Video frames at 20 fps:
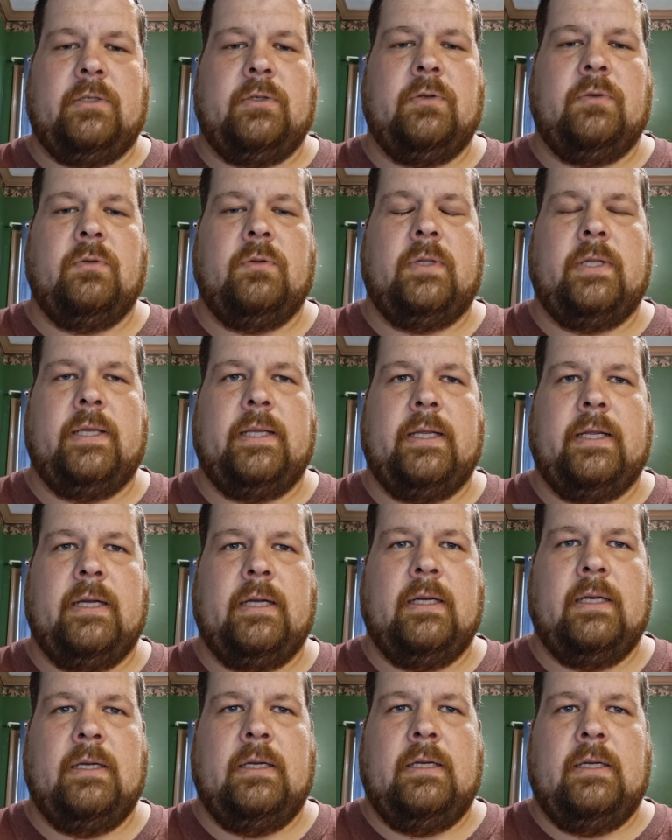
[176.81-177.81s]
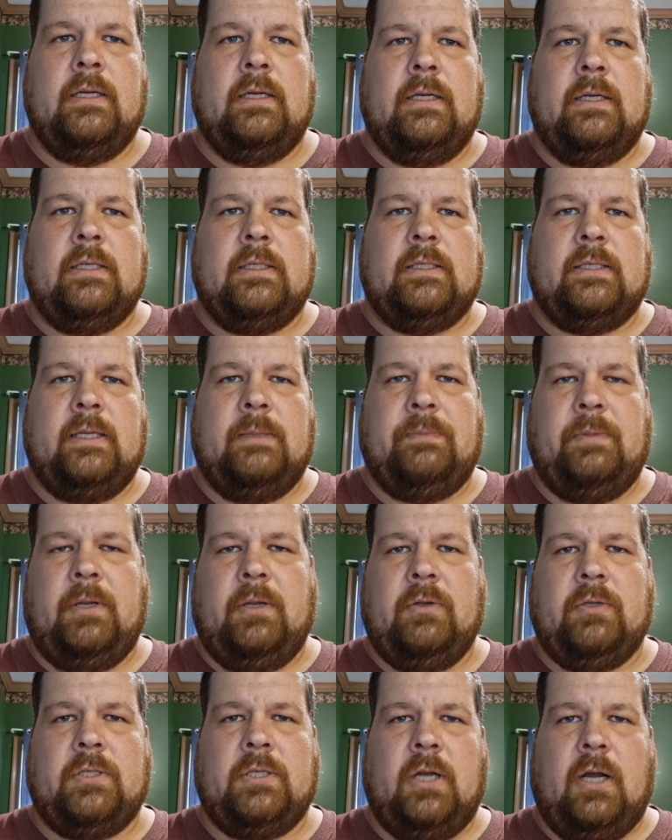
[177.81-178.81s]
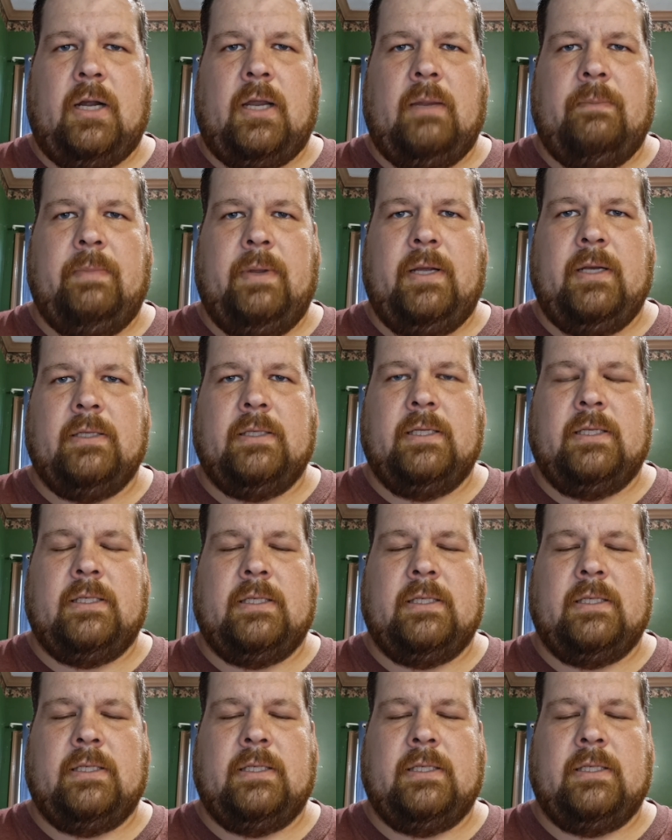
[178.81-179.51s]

to the CPU socket, because the